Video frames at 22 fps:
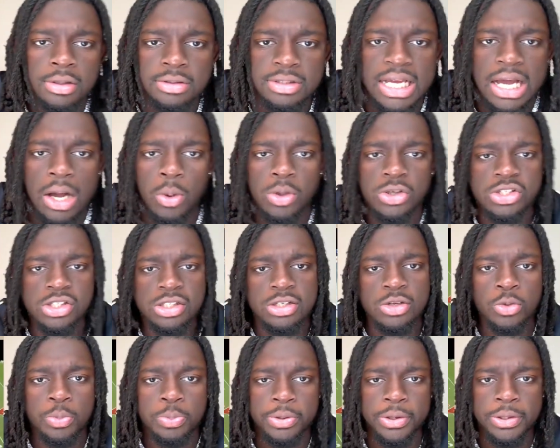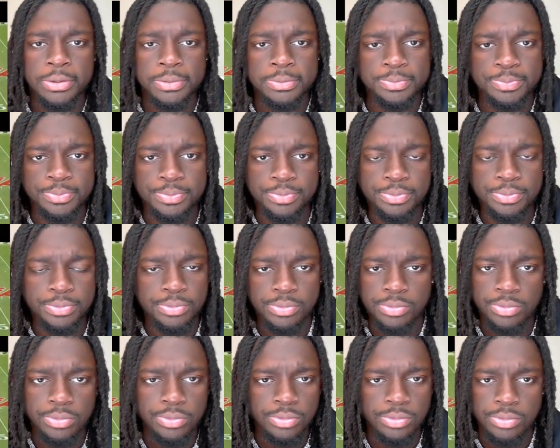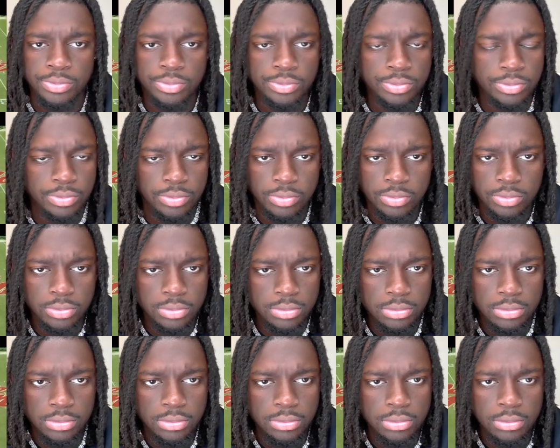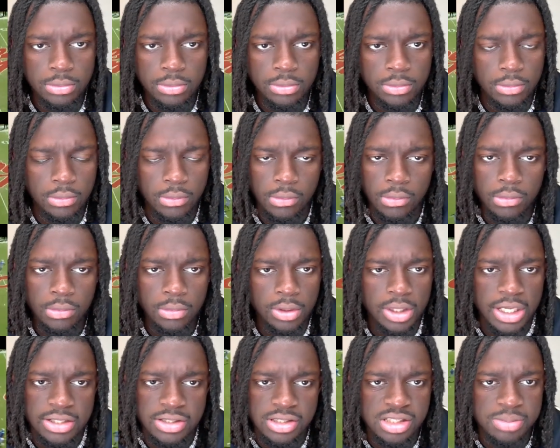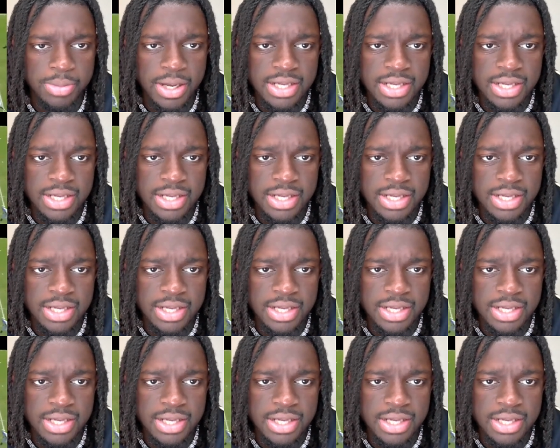That was stupid overwhelming what has happened.